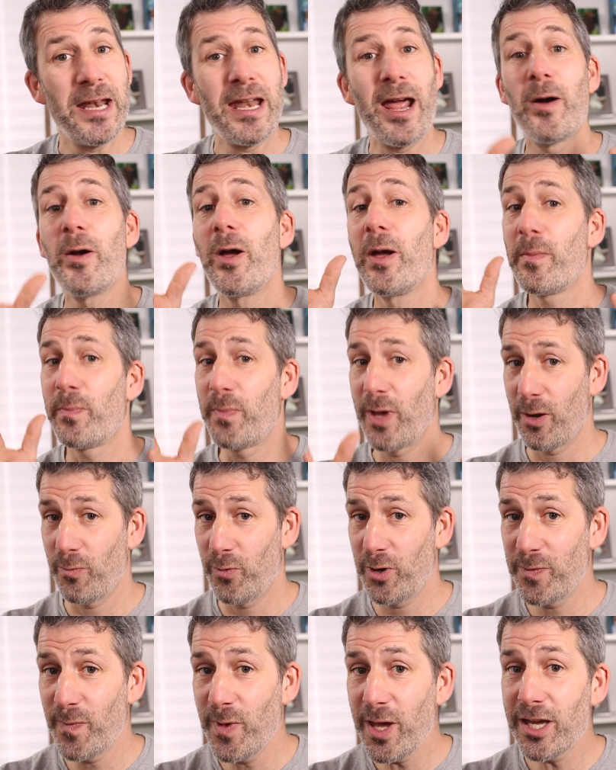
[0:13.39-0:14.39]
Now, bear
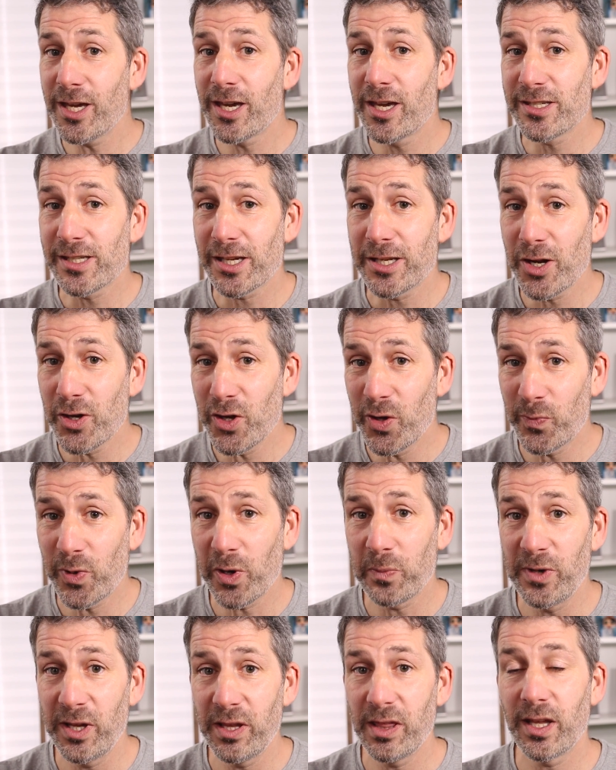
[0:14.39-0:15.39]
with me, because I know you're
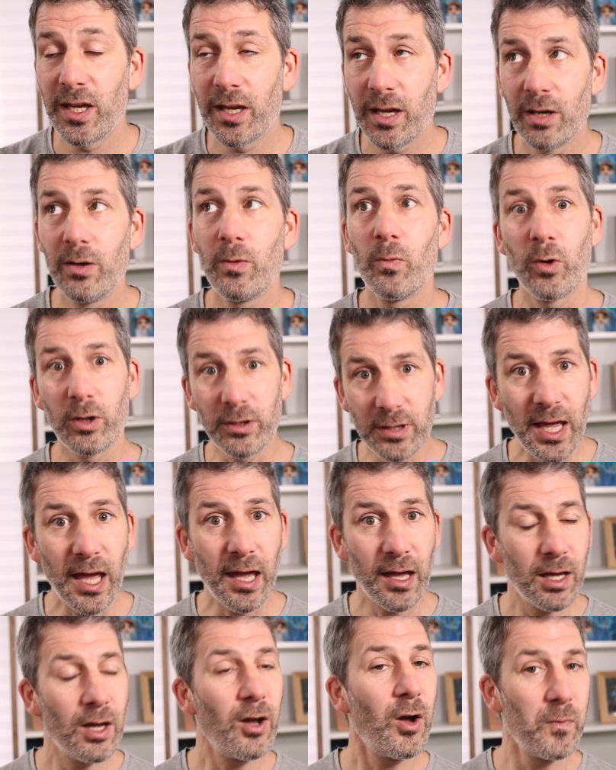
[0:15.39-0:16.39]
probably thinking, well,
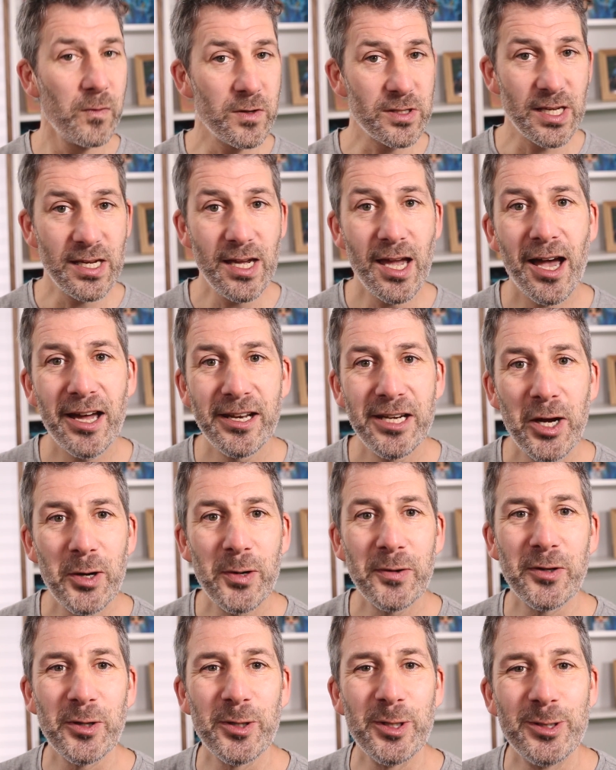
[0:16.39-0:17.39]
yeah, obviously, I
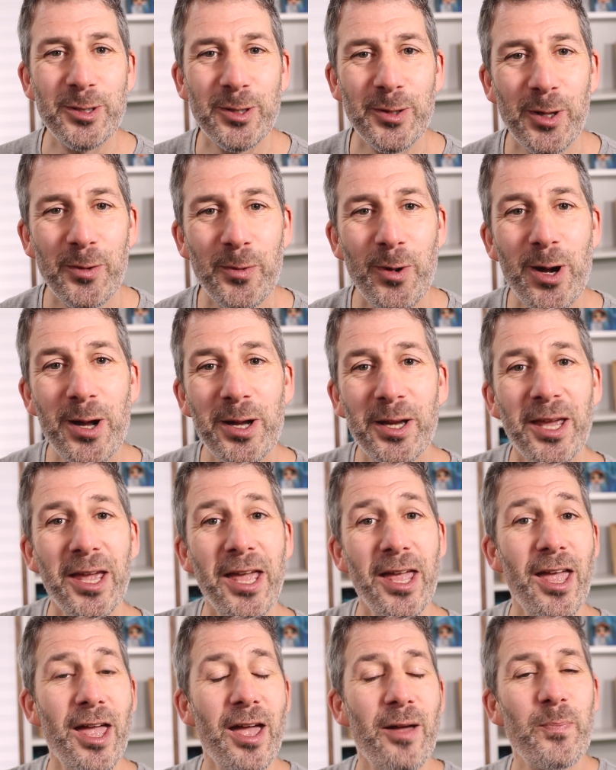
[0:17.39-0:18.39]
know I've got to do the work,
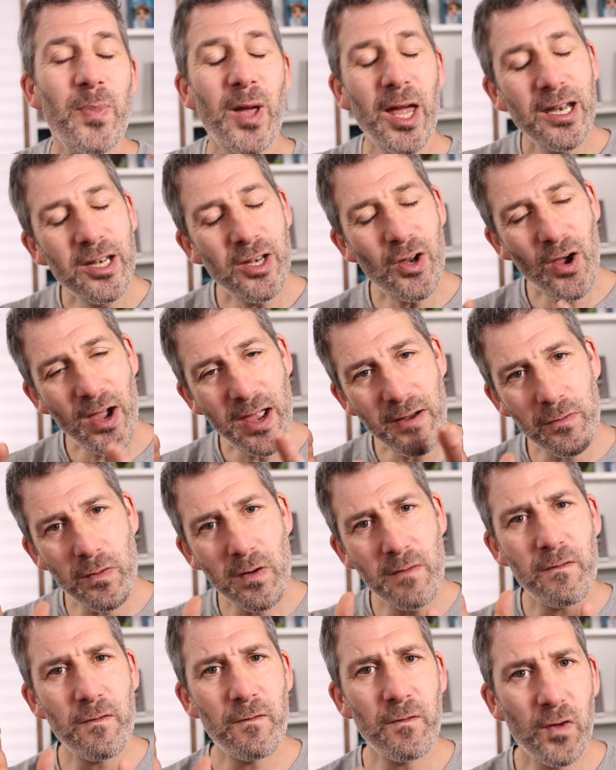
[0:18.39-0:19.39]
but not
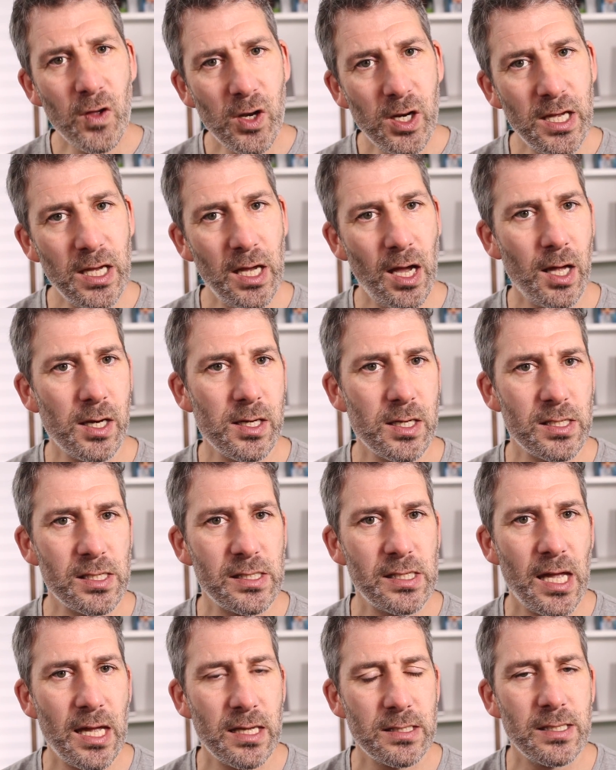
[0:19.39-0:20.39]
everyone fully
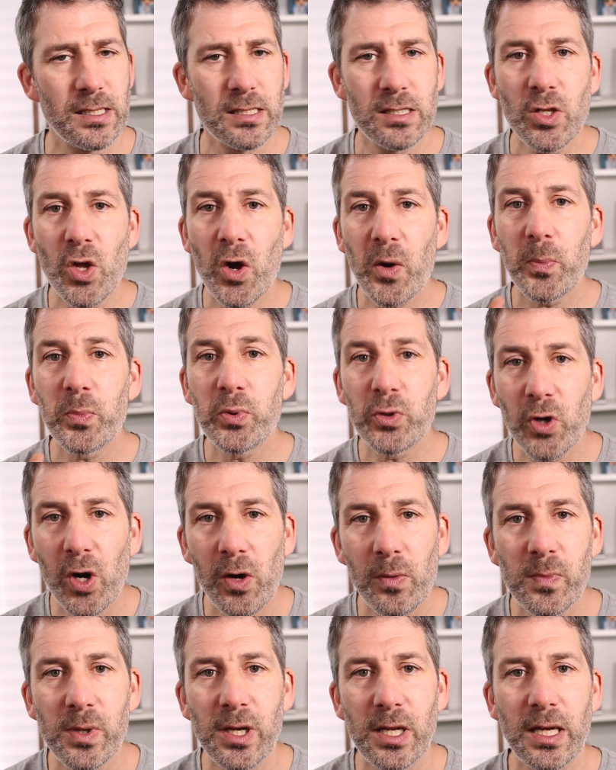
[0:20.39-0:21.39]
understands this, not
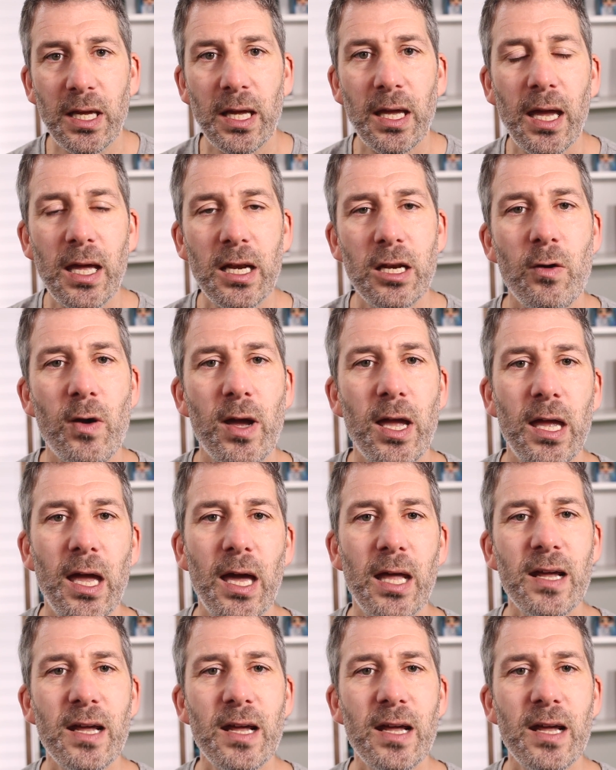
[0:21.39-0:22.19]
properly anyway.